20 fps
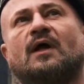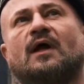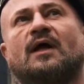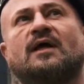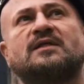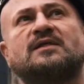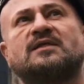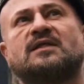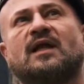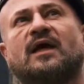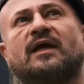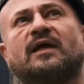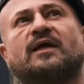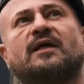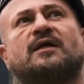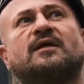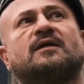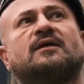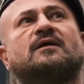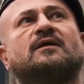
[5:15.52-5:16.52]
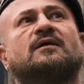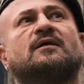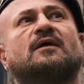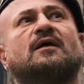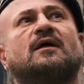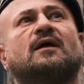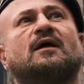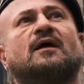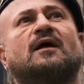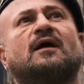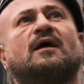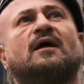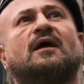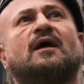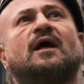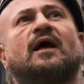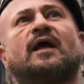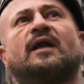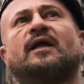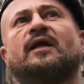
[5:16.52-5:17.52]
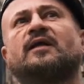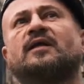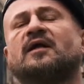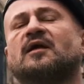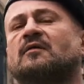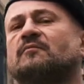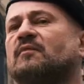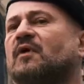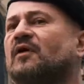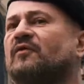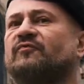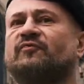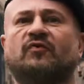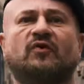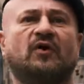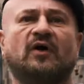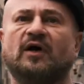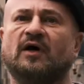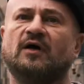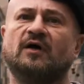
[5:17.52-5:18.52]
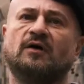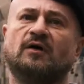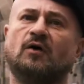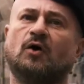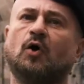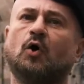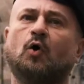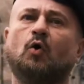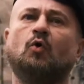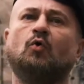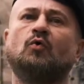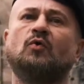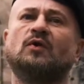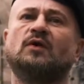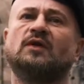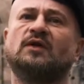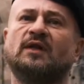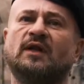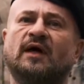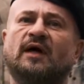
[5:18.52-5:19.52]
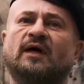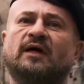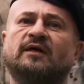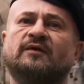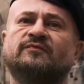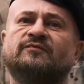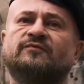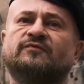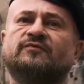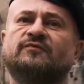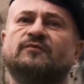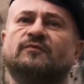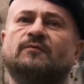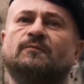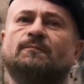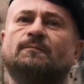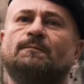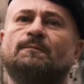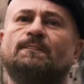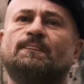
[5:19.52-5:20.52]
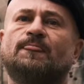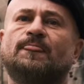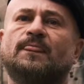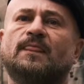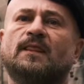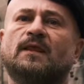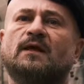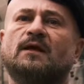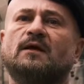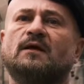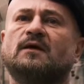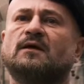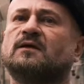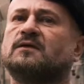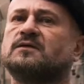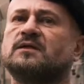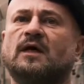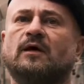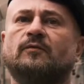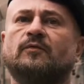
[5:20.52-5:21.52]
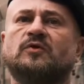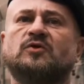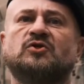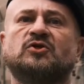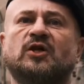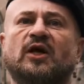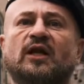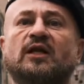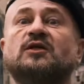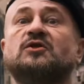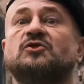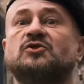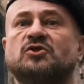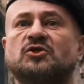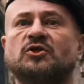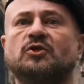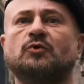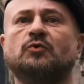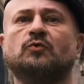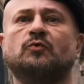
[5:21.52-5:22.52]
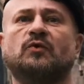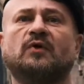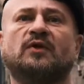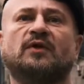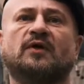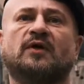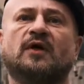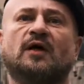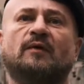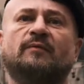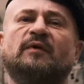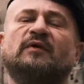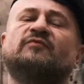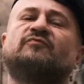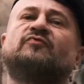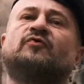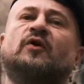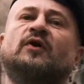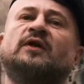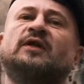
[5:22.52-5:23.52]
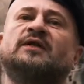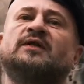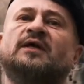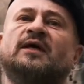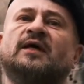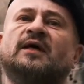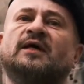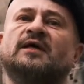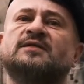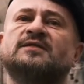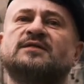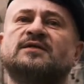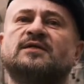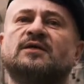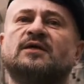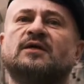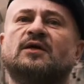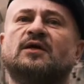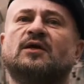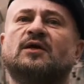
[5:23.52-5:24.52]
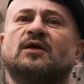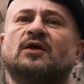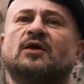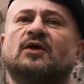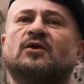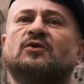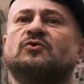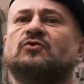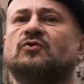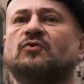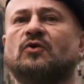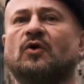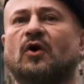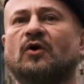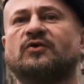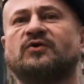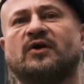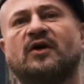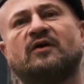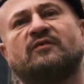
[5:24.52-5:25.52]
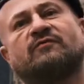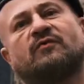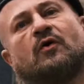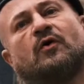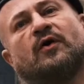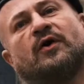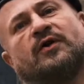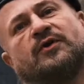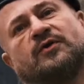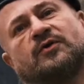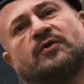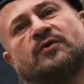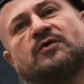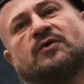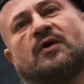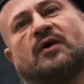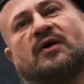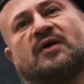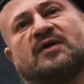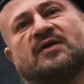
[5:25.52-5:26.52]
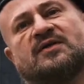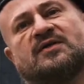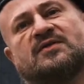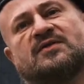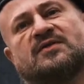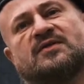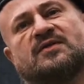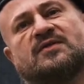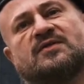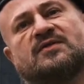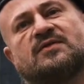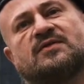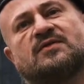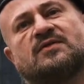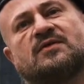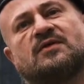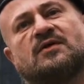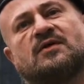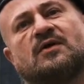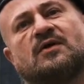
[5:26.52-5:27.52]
It's like an enigma for a whole life. So I would challenge you in the coming 40 days to to not avoid your darknesses,